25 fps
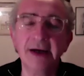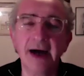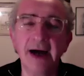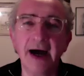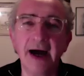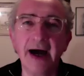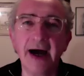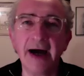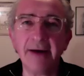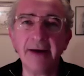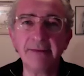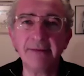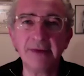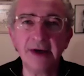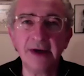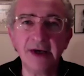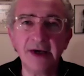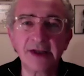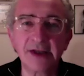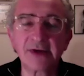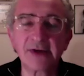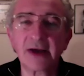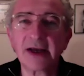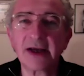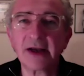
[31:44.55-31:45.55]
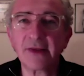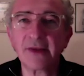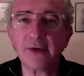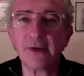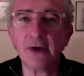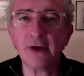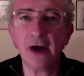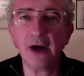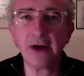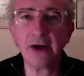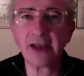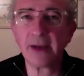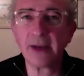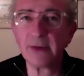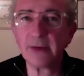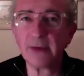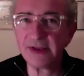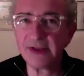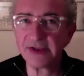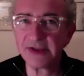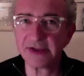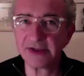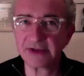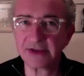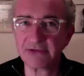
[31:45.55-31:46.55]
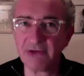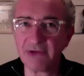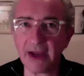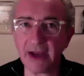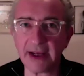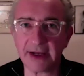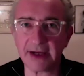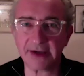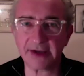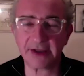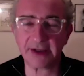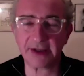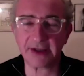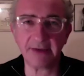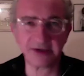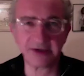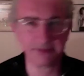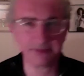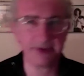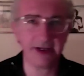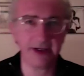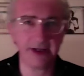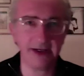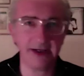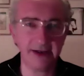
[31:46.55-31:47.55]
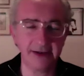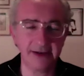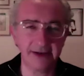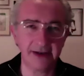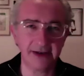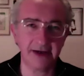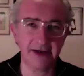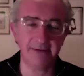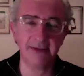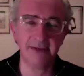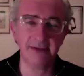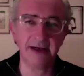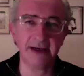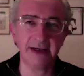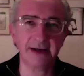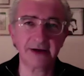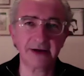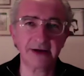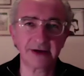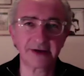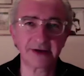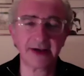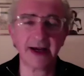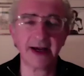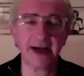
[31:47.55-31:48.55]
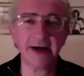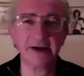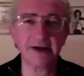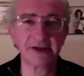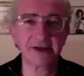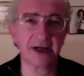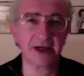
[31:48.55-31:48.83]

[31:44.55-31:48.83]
Um, so I kind of thought, okay, well, this is great because there must be a million good tales.